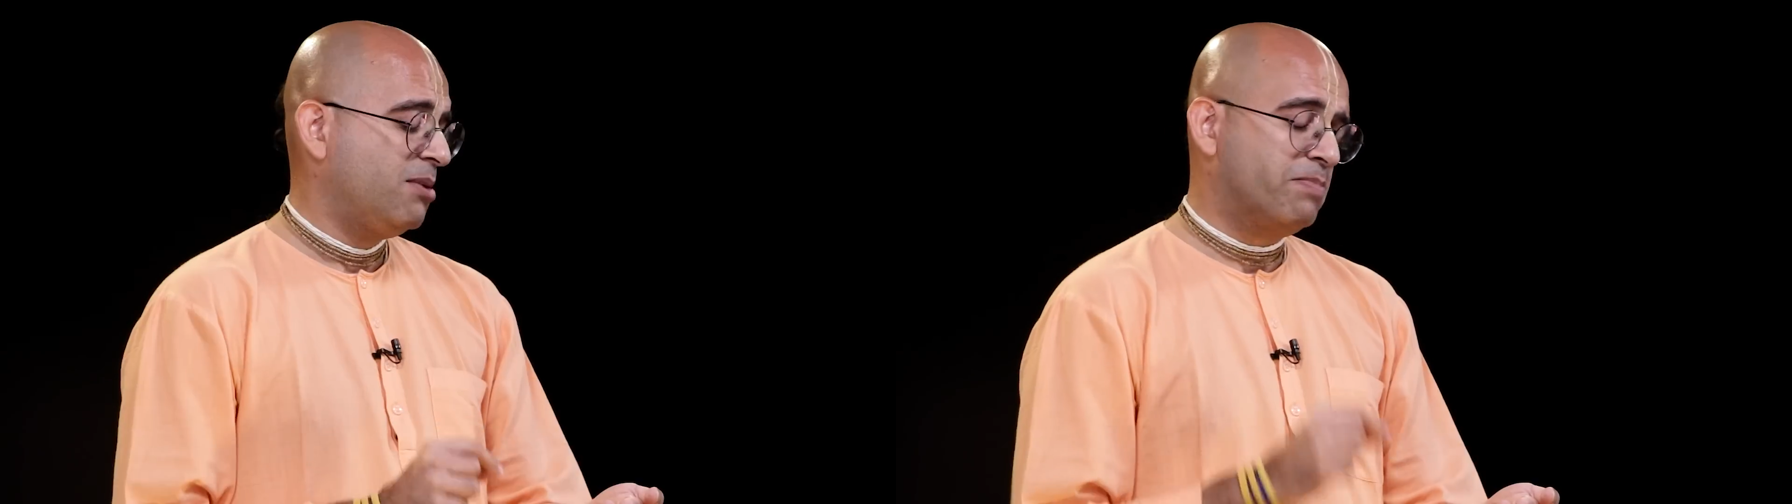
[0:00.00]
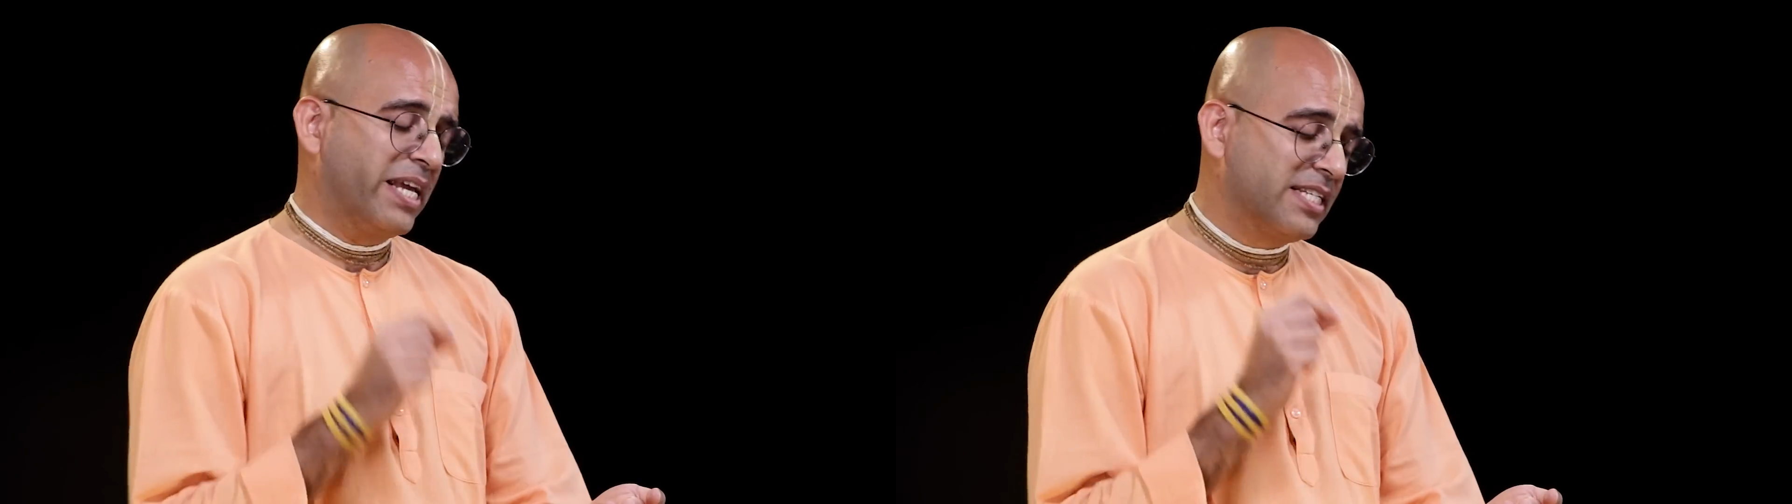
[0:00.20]

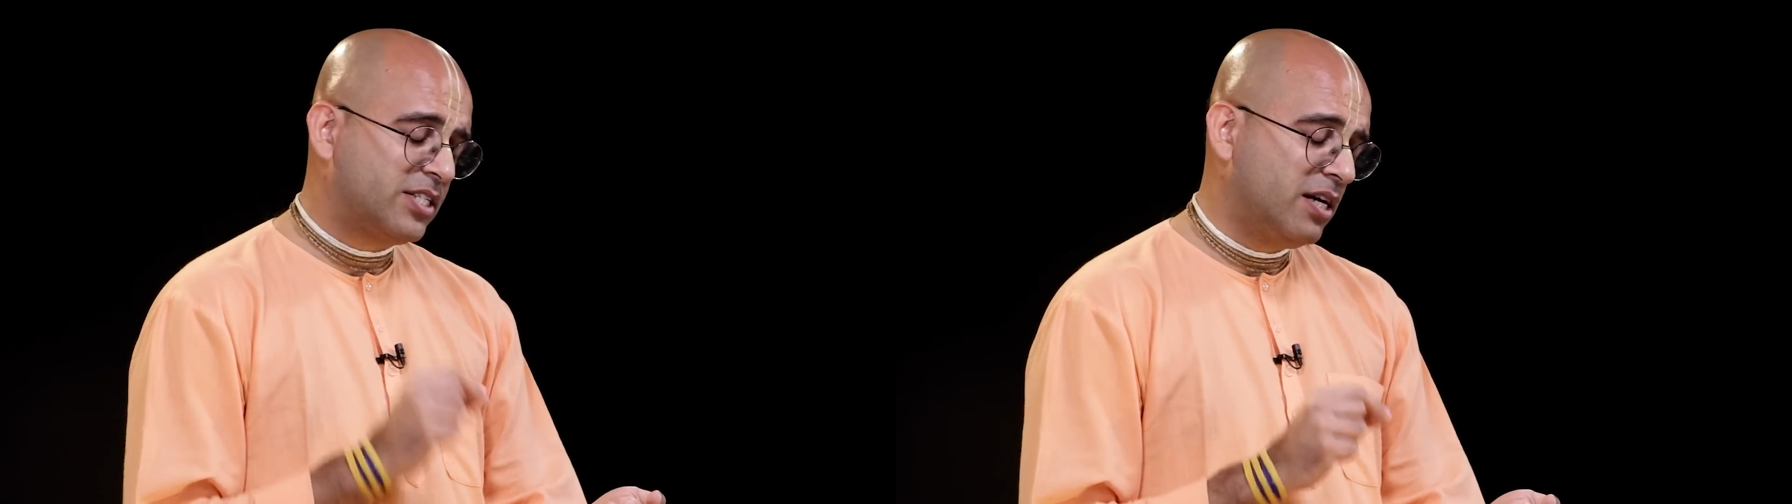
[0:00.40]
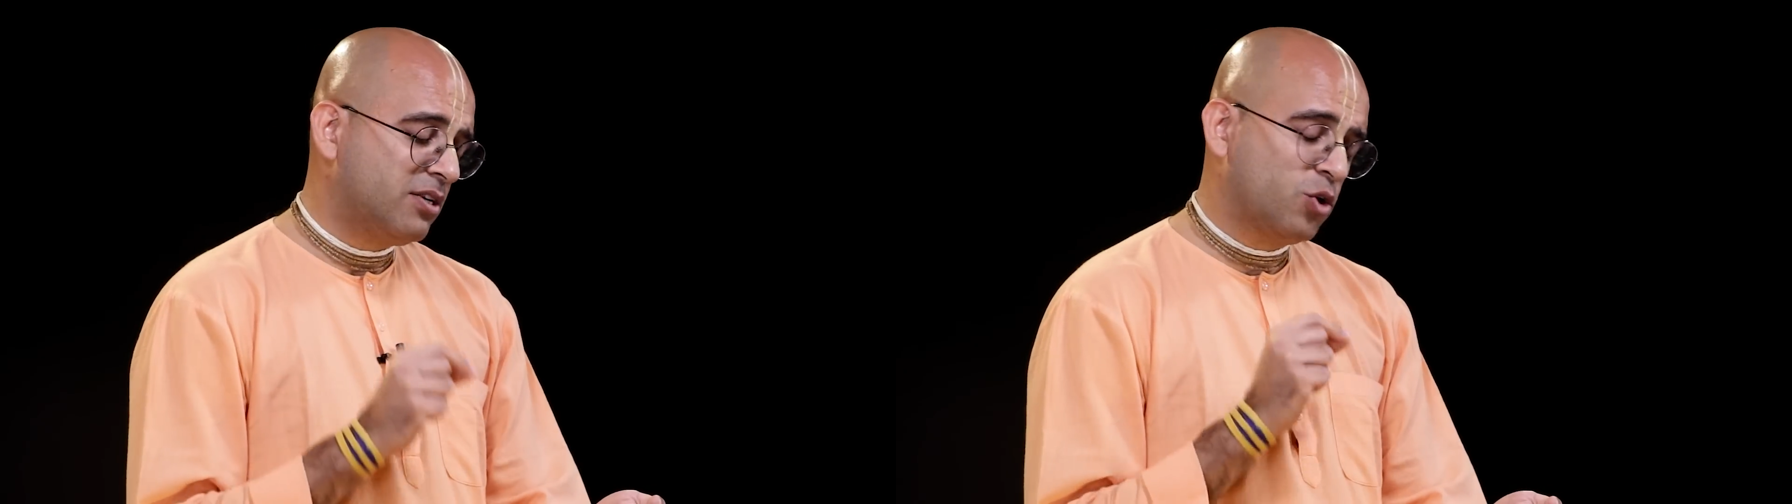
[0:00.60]
Please
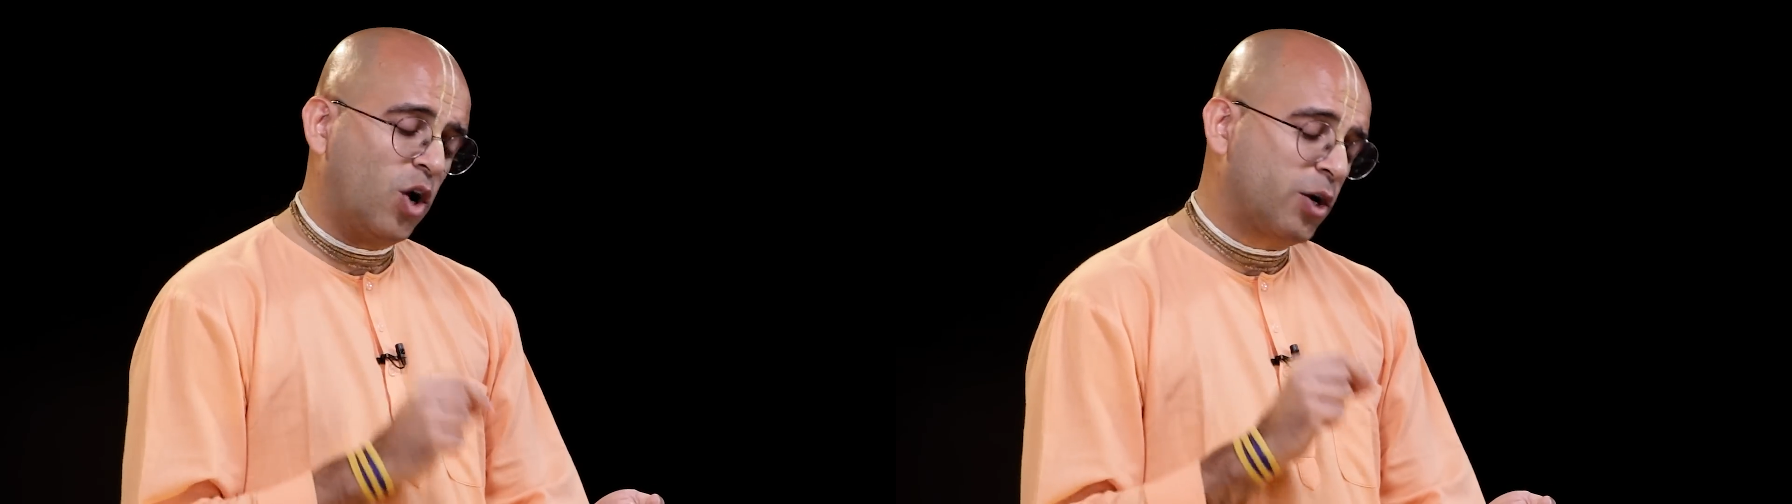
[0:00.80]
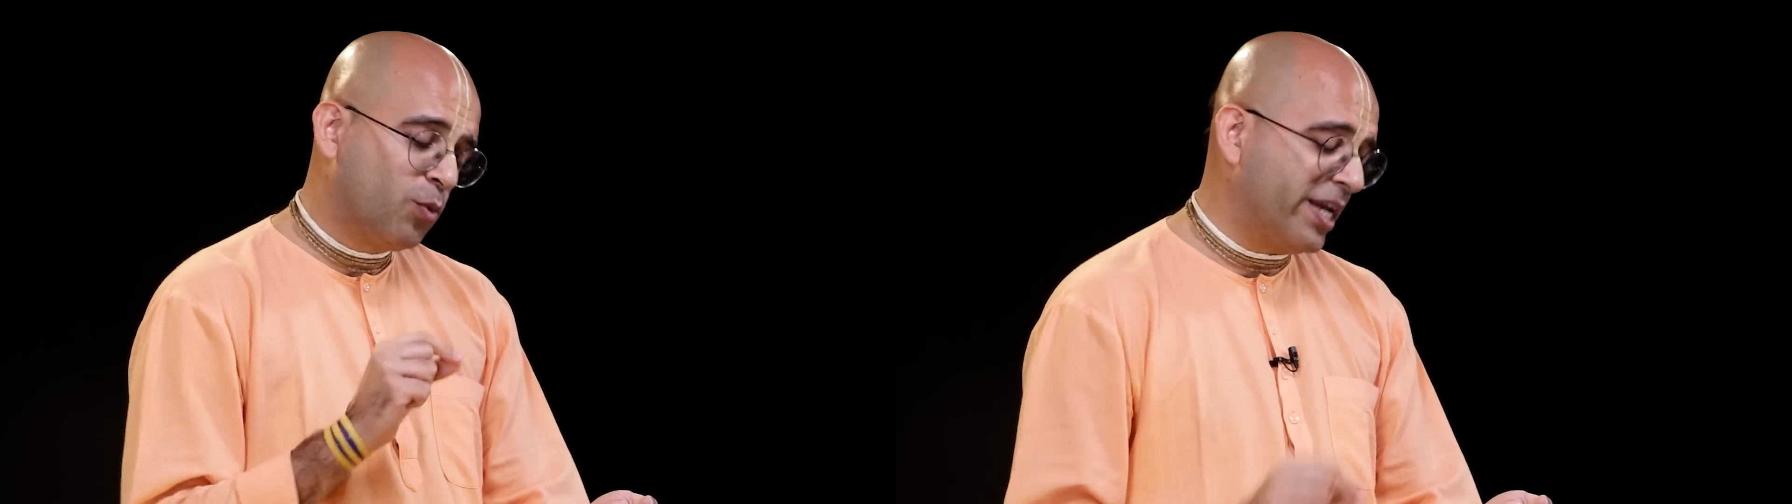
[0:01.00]
do
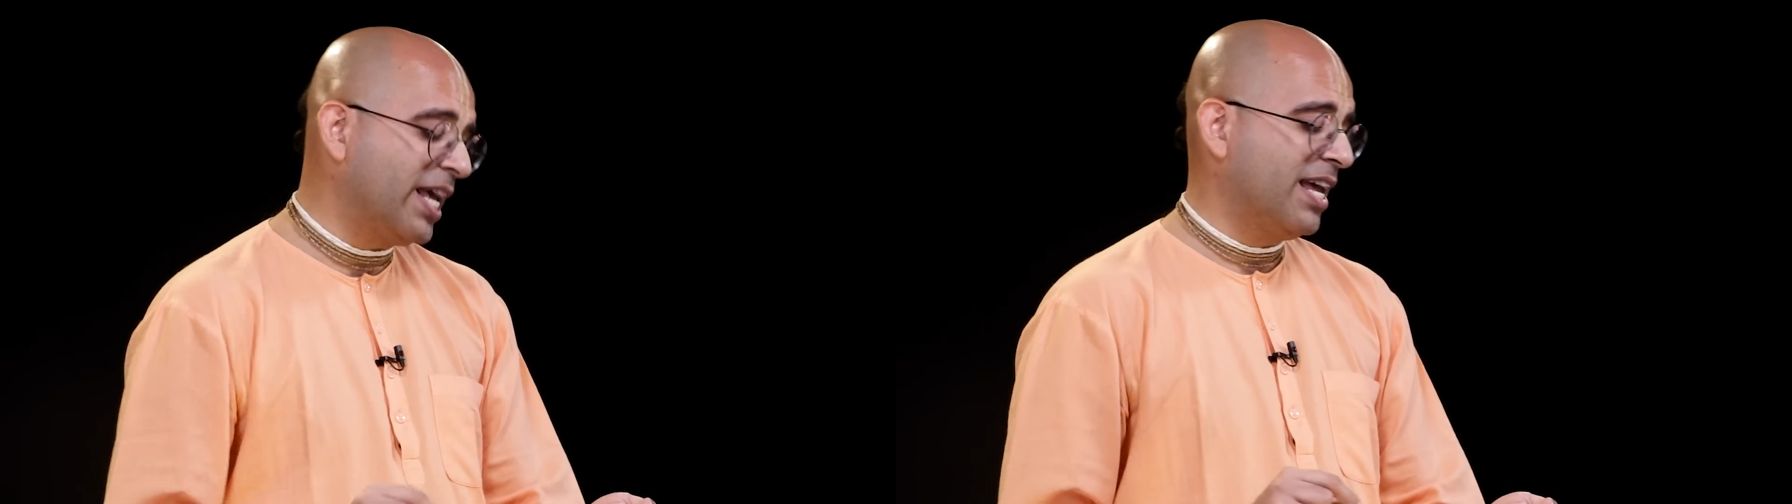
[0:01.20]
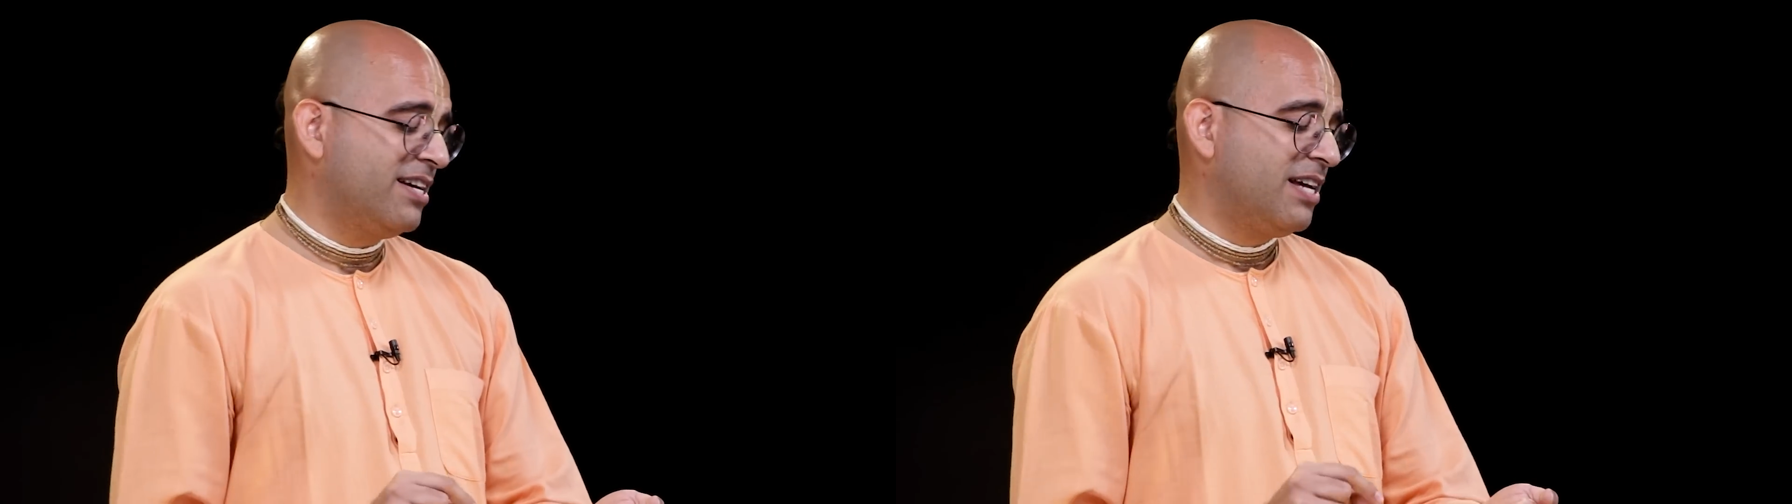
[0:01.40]
not
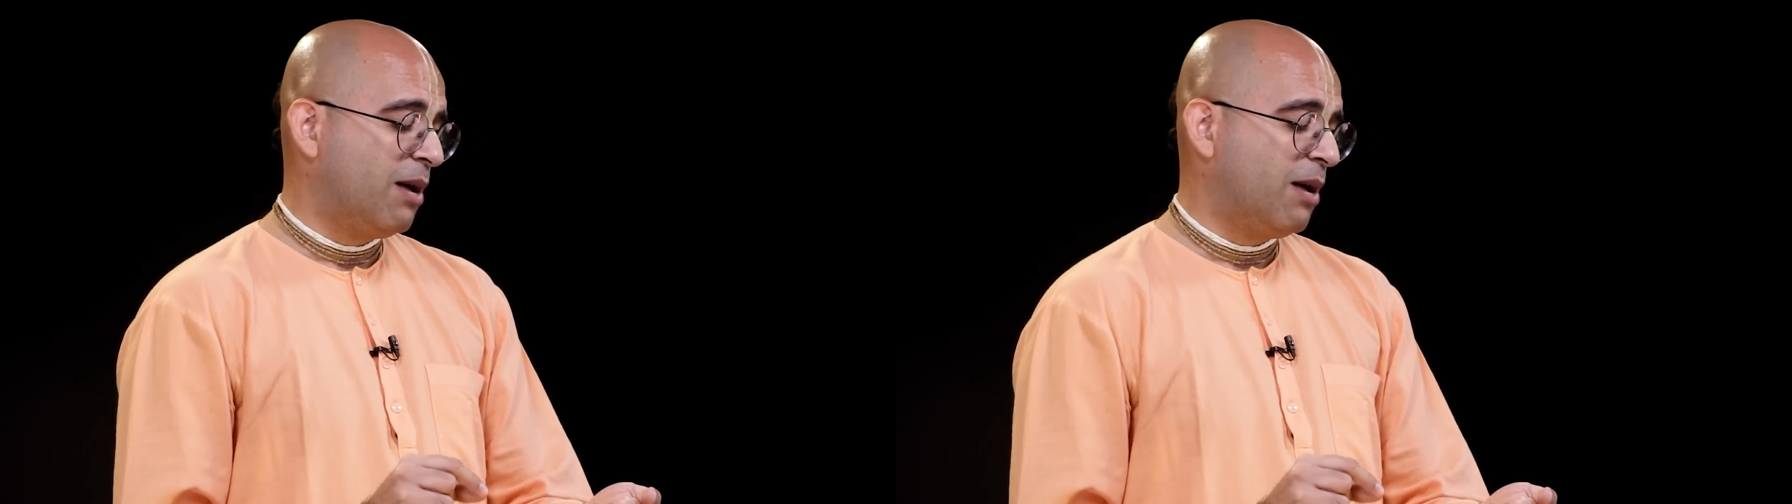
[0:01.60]
worry.